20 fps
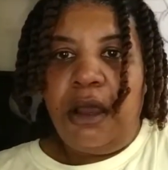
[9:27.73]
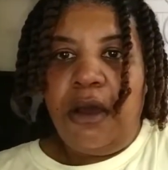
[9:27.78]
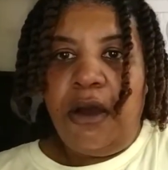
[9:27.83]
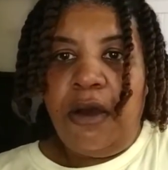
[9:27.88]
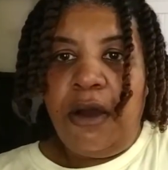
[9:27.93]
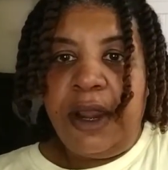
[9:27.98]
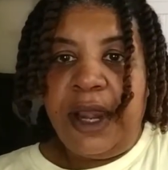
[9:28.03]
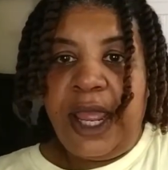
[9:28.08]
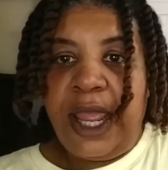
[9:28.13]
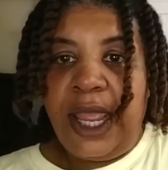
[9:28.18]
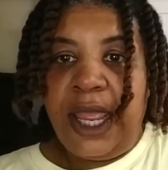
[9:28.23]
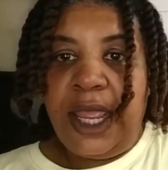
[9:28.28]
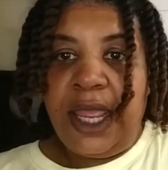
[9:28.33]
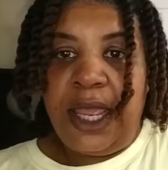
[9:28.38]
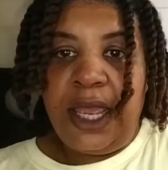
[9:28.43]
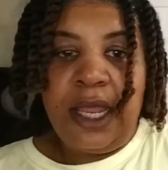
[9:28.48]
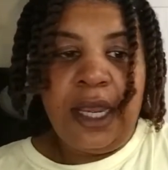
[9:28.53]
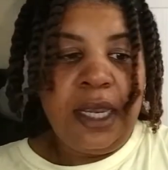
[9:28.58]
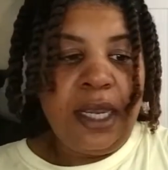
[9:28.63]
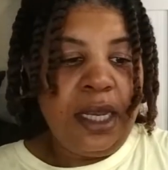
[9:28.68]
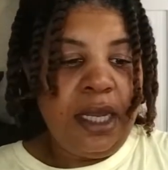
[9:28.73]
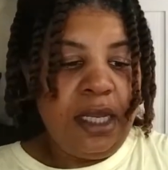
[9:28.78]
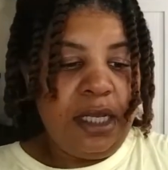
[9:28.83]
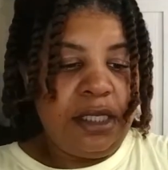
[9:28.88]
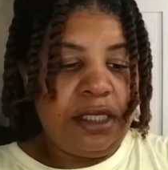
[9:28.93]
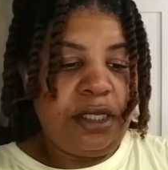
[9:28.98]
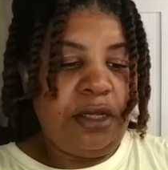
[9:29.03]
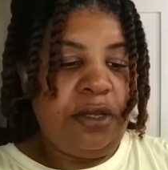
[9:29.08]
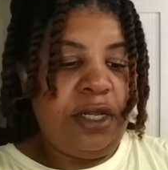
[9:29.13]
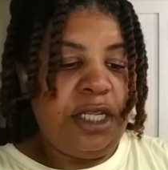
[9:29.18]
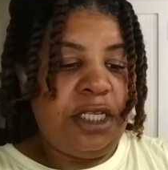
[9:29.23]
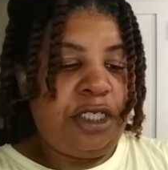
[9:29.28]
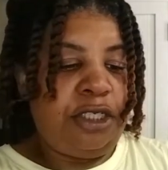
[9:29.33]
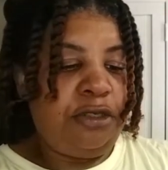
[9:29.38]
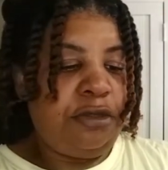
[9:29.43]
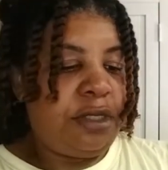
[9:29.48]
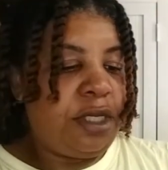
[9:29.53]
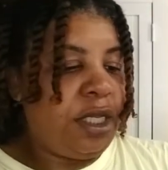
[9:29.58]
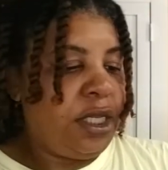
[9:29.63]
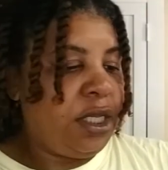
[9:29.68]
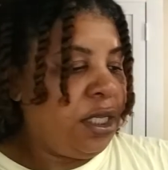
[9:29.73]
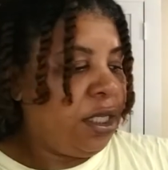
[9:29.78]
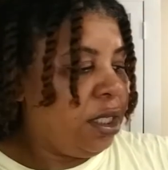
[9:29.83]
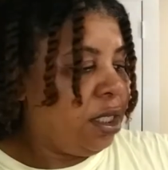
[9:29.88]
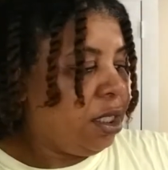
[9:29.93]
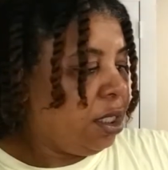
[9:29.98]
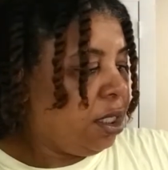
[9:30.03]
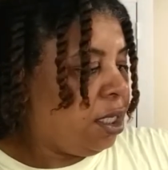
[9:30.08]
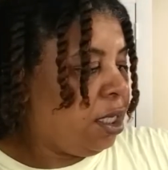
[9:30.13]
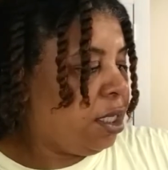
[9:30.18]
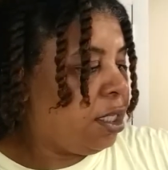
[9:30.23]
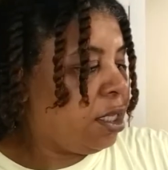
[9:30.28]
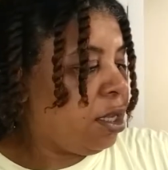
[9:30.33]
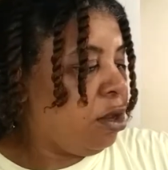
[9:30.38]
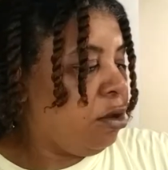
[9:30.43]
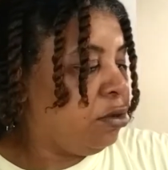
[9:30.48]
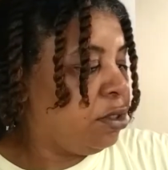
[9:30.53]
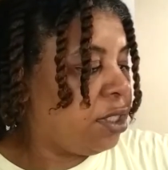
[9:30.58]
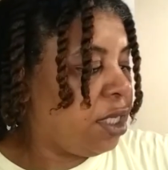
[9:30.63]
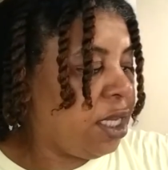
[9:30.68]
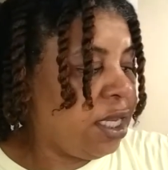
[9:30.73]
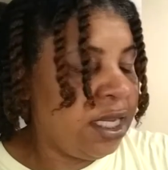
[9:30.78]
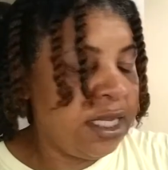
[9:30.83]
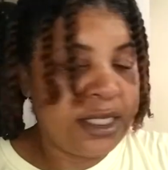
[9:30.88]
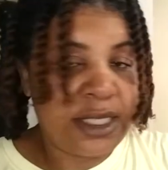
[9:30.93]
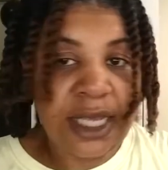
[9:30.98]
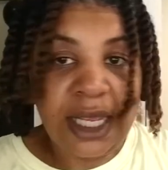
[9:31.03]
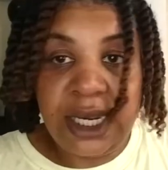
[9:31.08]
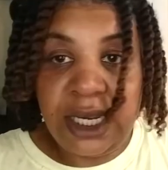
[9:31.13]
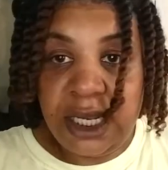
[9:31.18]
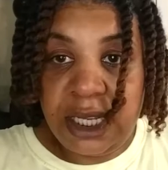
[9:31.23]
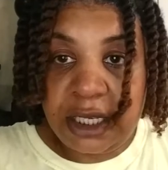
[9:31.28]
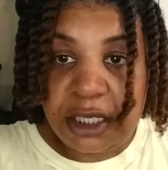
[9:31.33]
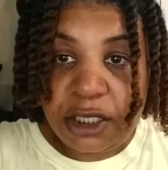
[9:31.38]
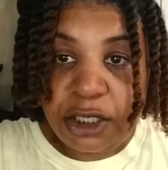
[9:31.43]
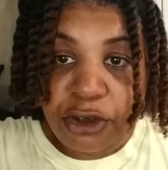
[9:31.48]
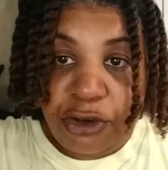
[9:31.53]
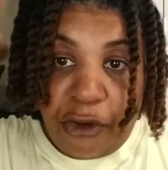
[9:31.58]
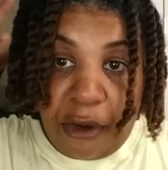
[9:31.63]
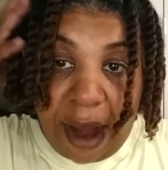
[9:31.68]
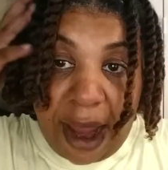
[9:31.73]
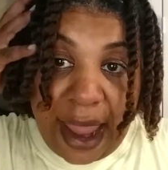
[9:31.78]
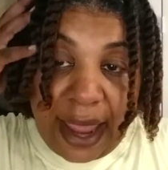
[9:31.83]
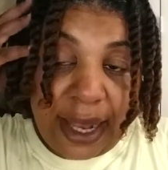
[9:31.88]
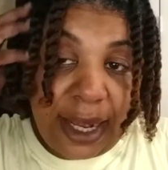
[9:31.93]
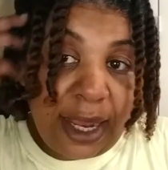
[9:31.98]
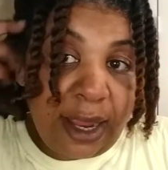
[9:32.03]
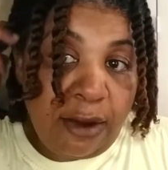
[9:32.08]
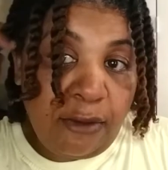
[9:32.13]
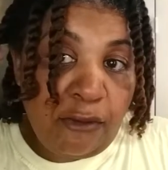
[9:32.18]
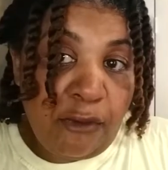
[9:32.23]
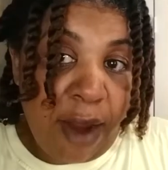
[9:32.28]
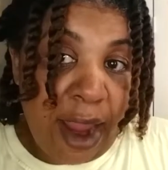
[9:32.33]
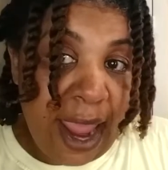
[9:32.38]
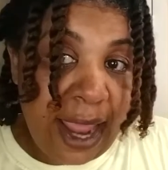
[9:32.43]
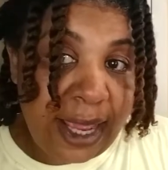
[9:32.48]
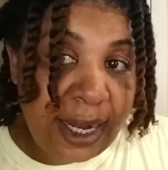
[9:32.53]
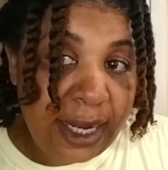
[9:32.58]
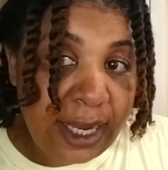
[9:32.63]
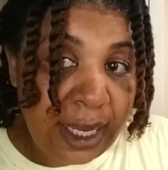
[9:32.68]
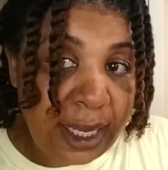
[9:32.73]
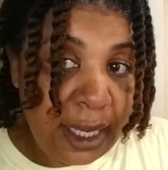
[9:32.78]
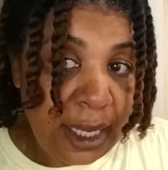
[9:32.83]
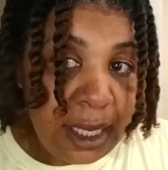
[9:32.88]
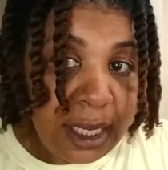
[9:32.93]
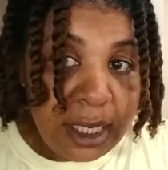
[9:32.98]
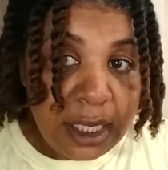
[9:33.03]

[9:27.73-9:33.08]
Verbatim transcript: on hand so that you can get those ends that look scraggly and raggedy